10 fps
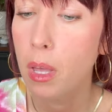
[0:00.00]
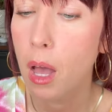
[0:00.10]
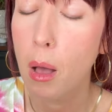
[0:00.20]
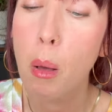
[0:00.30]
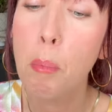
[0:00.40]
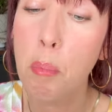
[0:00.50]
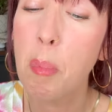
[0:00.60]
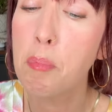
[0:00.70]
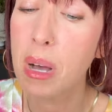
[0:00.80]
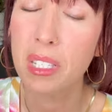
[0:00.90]
Uh, m
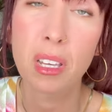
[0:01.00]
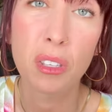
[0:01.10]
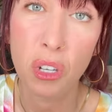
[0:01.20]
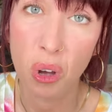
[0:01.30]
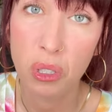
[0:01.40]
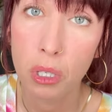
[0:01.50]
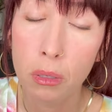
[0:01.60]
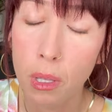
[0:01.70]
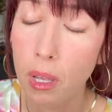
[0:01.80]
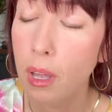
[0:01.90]
musky salt.
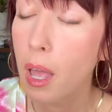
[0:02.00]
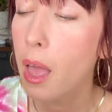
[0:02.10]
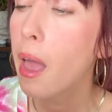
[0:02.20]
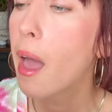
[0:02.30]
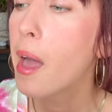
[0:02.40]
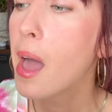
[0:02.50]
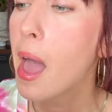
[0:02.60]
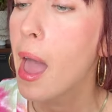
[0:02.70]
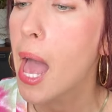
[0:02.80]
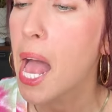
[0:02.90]

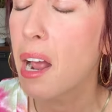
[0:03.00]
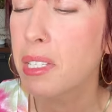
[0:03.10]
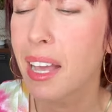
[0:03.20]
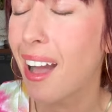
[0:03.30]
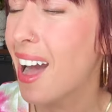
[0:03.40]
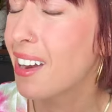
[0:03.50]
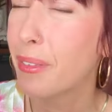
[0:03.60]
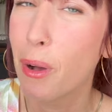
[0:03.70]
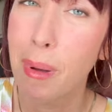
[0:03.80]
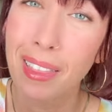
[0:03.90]
And I was like, I don't
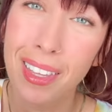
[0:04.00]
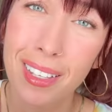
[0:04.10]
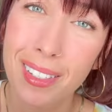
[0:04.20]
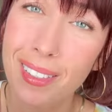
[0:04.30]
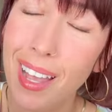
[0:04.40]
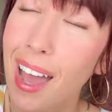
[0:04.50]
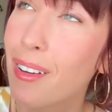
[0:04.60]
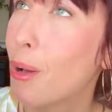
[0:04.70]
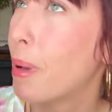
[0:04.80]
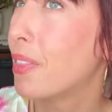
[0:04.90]
know about this. I don't
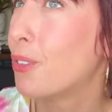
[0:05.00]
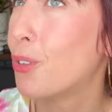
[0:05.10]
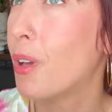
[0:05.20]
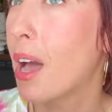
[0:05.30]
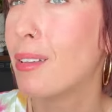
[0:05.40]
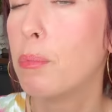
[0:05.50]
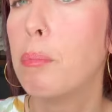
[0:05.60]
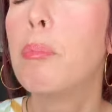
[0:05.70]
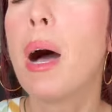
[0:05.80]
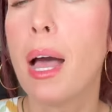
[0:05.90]
know about this, you guys.
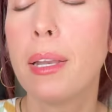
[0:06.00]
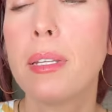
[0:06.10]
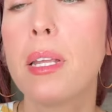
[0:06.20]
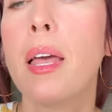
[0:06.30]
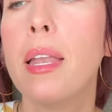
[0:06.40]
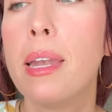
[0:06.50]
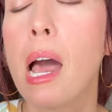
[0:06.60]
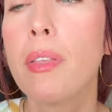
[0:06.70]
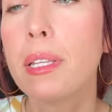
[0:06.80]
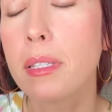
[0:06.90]
But
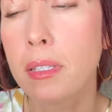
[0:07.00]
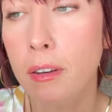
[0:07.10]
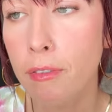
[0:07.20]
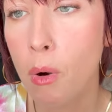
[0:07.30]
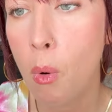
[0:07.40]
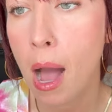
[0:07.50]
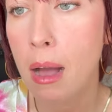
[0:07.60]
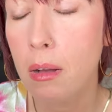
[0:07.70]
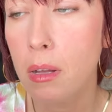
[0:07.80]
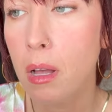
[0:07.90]
now that it's sit for a
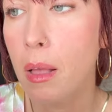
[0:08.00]
while,